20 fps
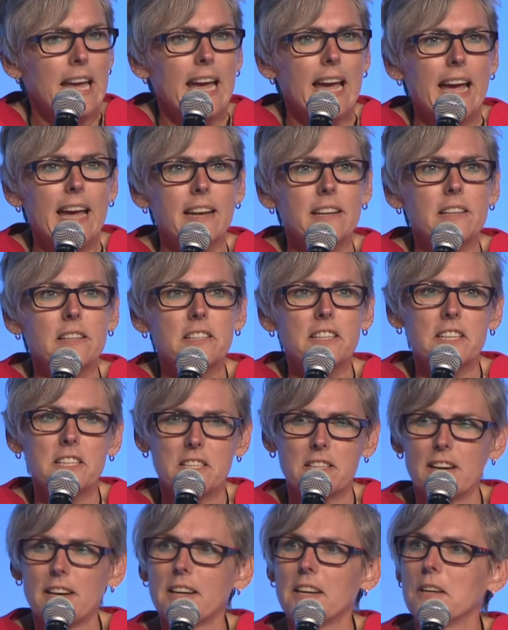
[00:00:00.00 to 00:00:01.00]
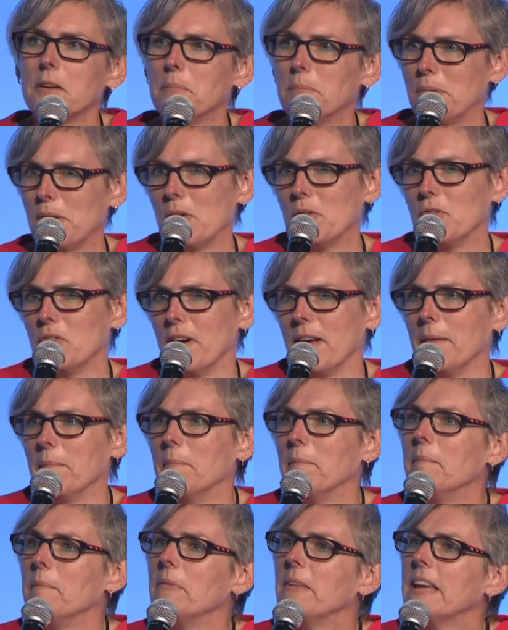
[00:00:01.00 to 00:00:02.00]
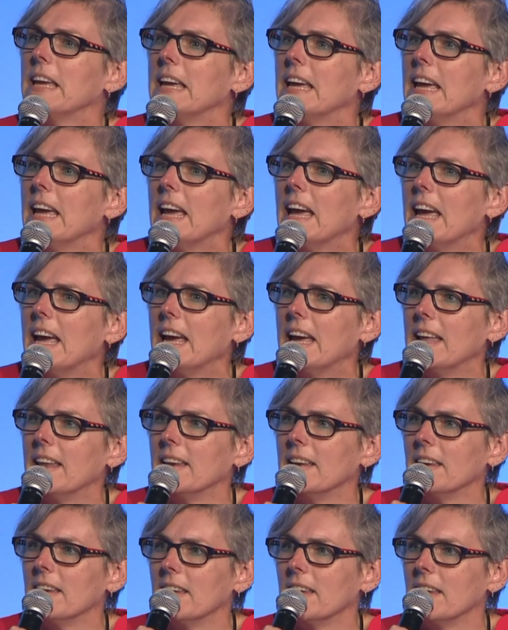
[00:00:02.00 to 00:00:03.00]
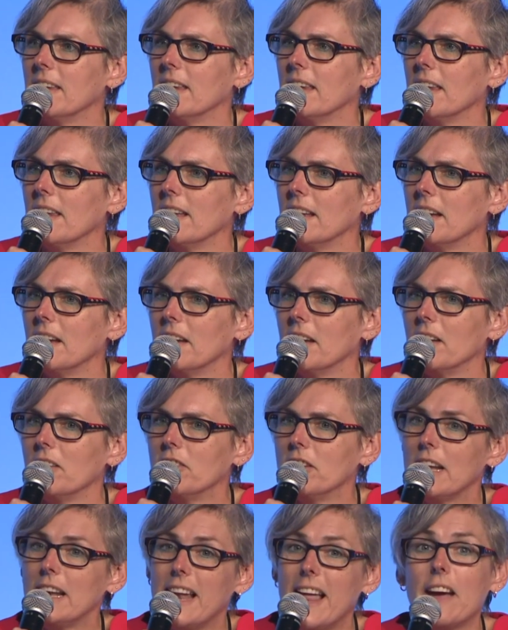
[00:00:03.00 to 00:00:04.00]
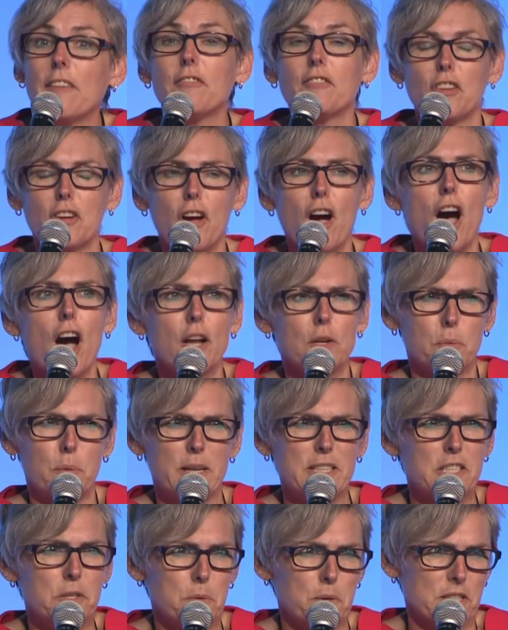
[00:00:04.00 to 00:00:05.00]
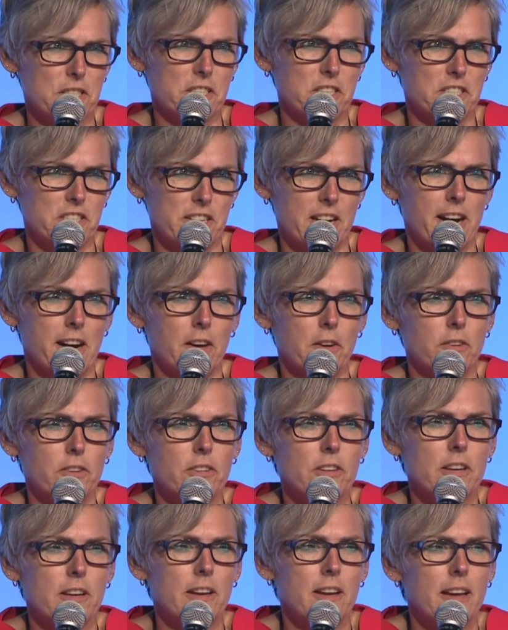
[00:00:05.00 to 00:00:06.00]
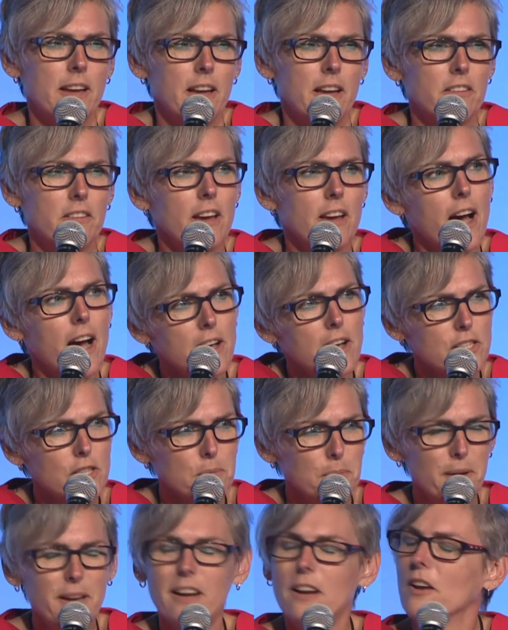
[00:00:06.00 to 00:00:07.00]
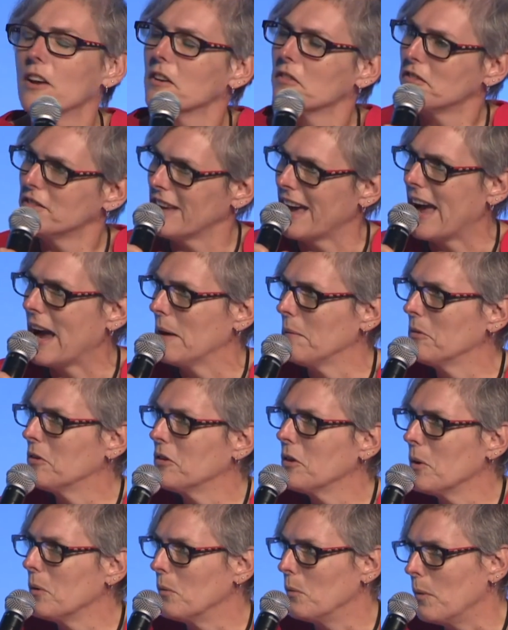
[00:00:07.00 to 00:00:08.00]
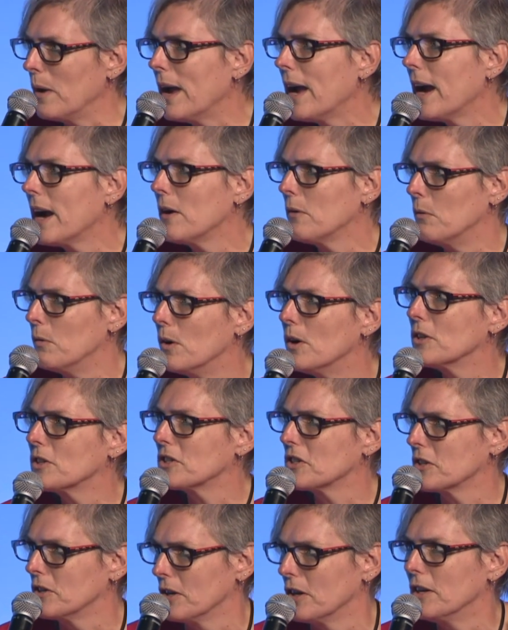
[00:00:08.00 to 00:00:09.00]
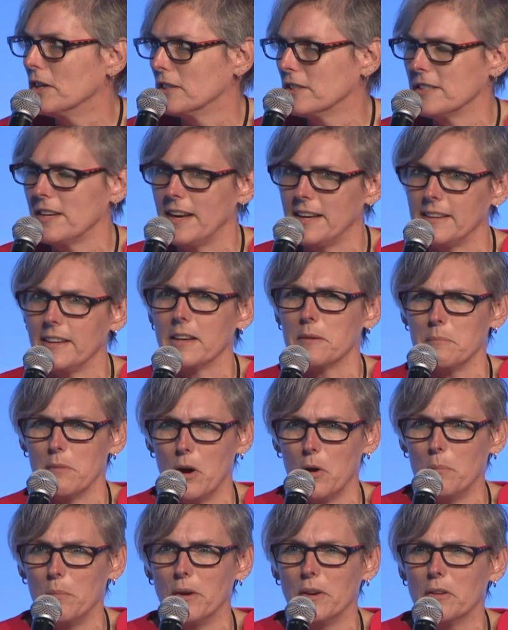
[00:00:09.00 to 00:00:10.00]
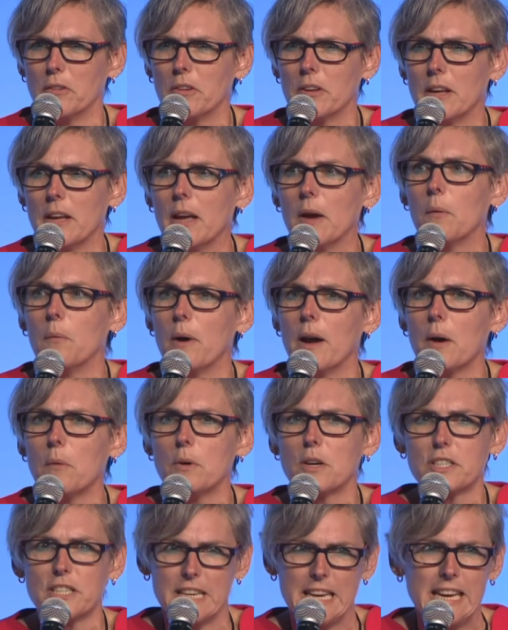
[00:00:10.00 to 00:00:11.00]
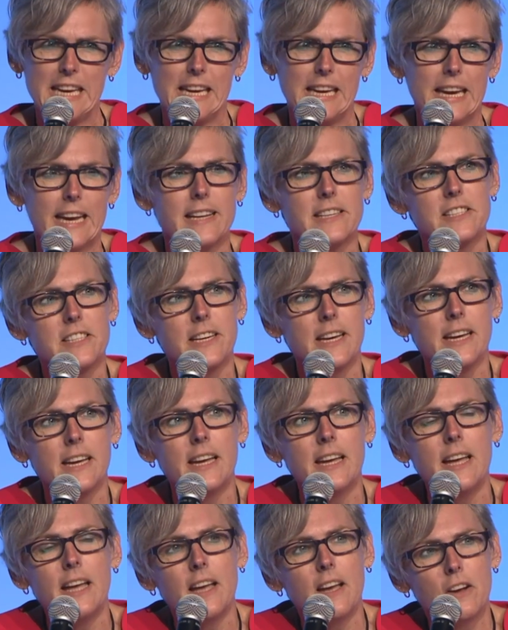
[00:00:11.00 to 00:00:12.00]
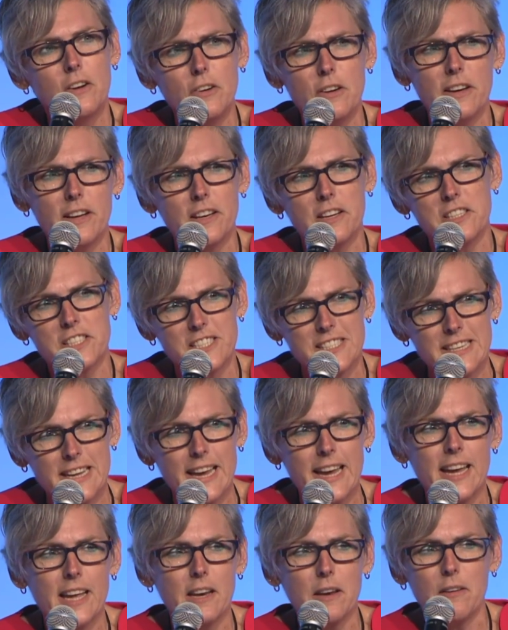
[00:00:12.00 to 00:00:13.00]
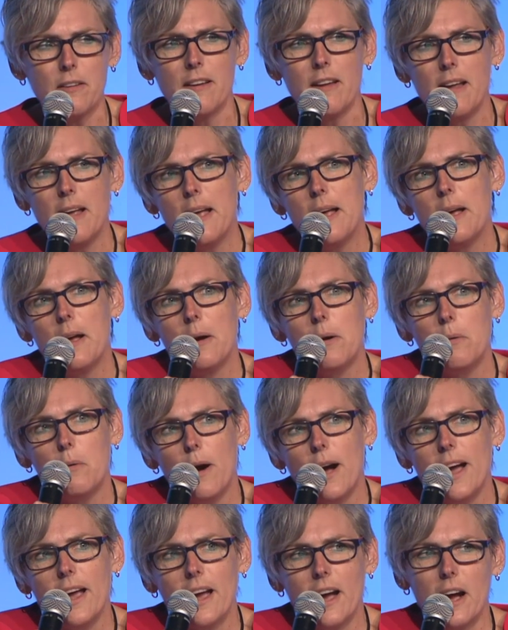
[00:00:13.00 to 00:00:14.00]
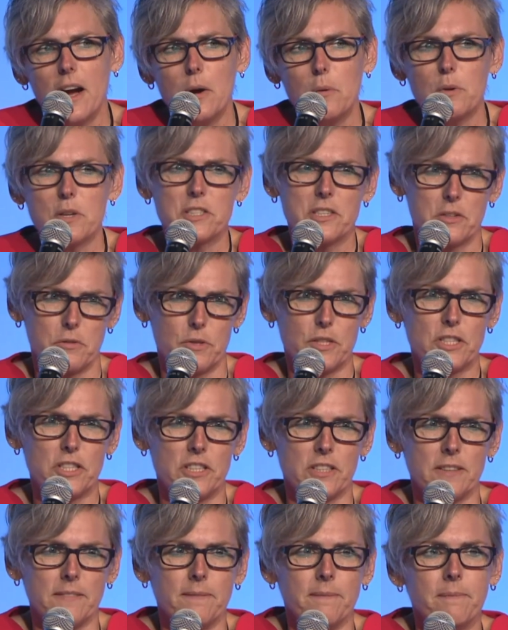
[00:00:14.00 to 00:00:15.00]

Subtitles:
And she started the program and she left God when she was a child. Mm. She asked me a lot of times, where was God at that moment? Where was he? And she couldn't understand why I was a Christian.